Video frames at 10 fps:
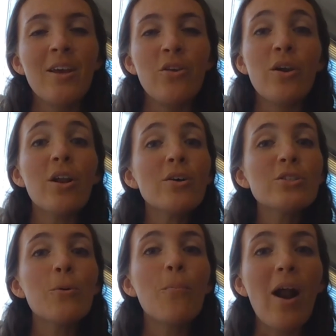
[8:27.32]
You can
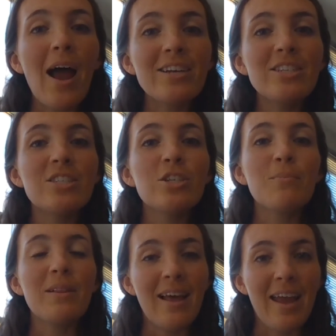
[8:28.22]
also practice
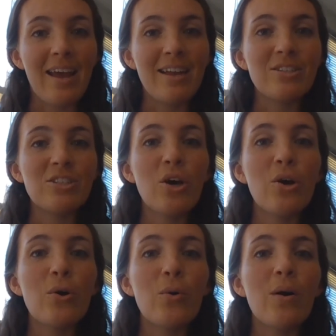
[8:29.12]
your plan.
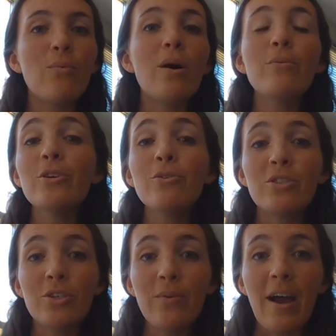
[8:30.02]
So what will
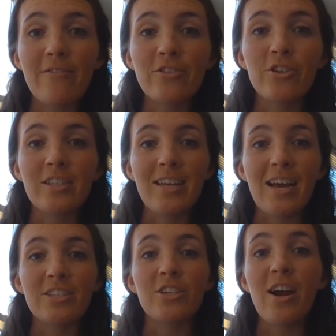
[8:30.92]
you do after a
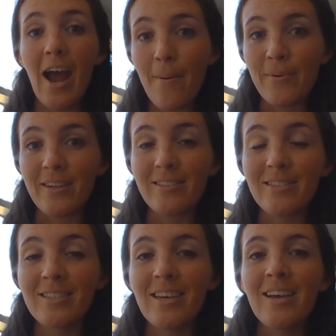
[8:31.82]
disaster
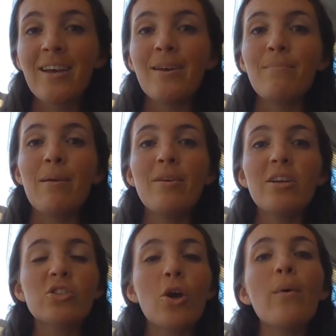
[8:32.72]
happens?
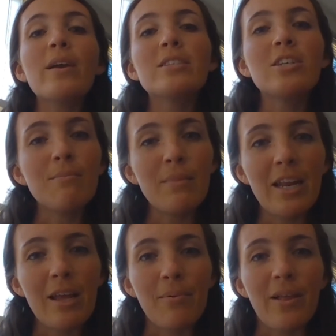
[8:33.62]
Maybe it's going to your
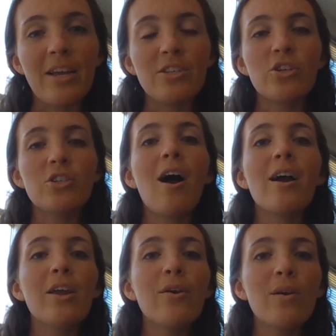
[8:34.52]
meeting place or
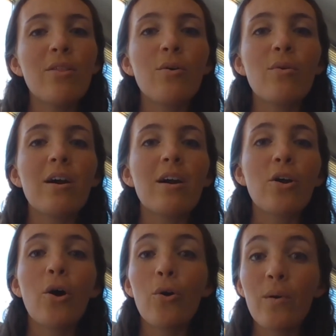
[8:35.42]
talking with
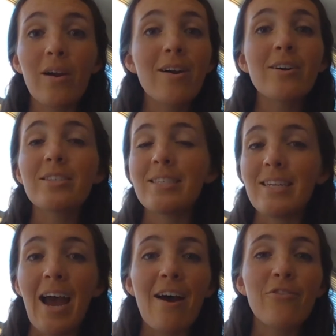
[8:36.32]
your coworkers,
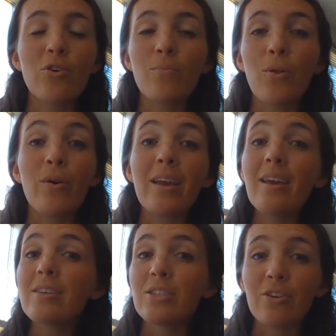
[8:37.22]
staff, your
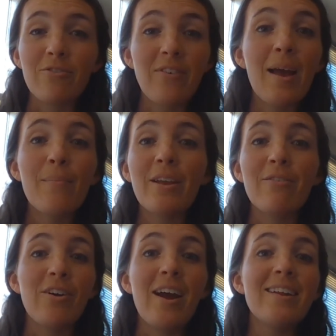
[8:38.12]
employees, your
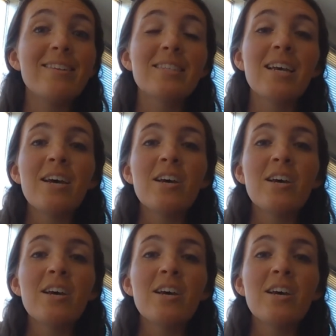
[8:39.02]
family, friends,